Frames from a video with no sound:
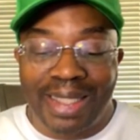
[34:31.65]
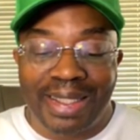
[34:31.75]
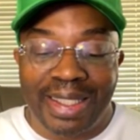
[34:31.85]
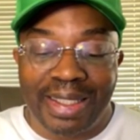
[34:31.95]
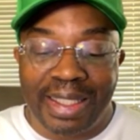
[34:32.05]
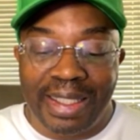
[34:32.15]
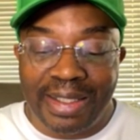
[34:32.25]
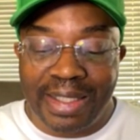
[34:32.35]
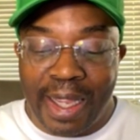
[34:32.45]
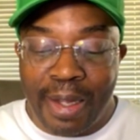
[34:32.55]
I think that
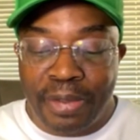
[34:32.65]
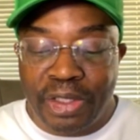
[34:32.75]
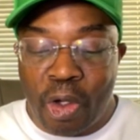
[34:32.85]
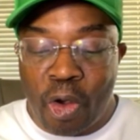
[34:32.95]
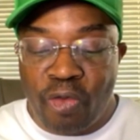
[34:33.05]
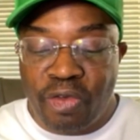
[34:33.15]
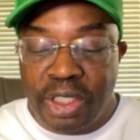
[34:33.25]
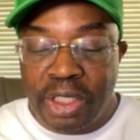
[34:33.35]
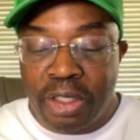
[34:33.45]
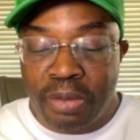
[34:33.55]
he's able to
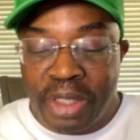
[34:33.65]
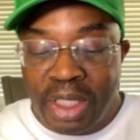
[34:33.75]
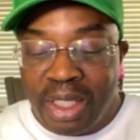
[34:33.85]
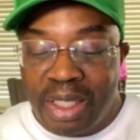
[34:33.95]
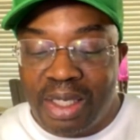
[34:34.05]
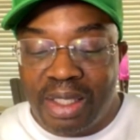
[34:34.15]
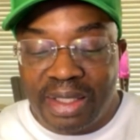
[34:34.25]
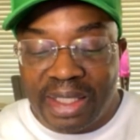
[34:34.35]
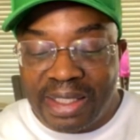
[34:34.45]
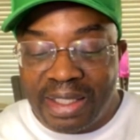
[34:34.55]
overcome
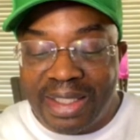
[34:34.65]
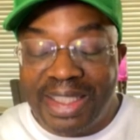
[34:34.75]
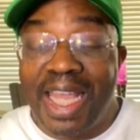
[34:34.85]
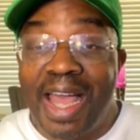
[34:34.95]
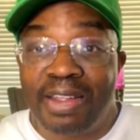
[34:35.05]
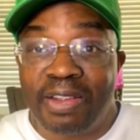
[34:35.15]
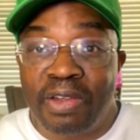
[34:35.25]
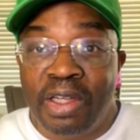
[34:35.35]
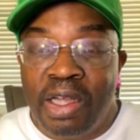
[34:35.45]
the young Italian